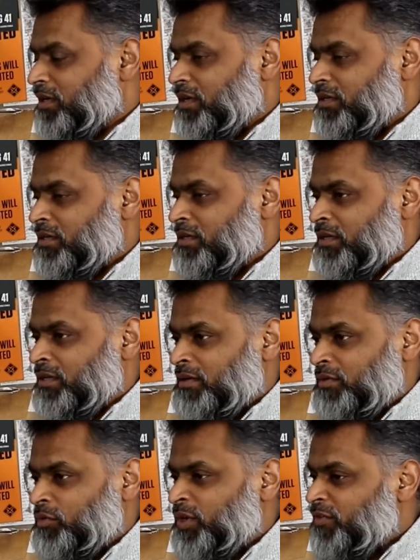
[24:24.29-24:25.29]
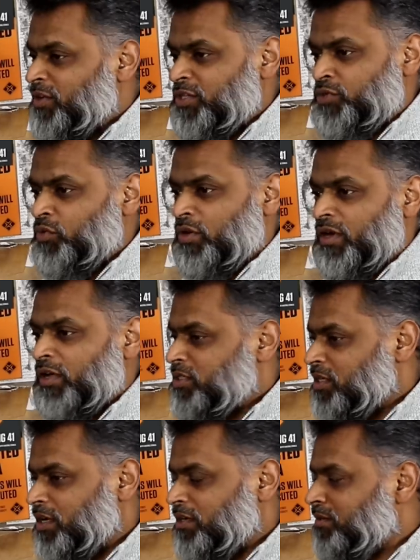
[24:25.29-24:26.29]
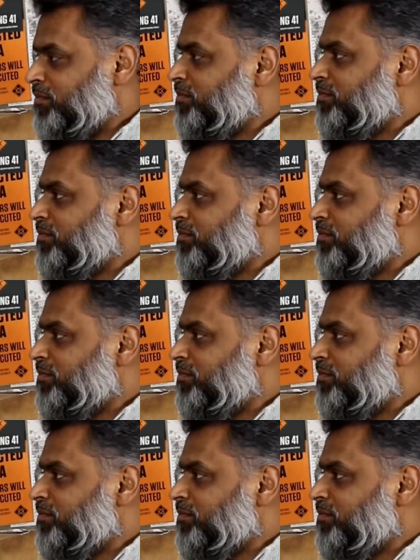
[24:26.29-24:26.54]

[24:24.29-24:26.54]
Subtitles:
And whatever it is you want, I'll sign.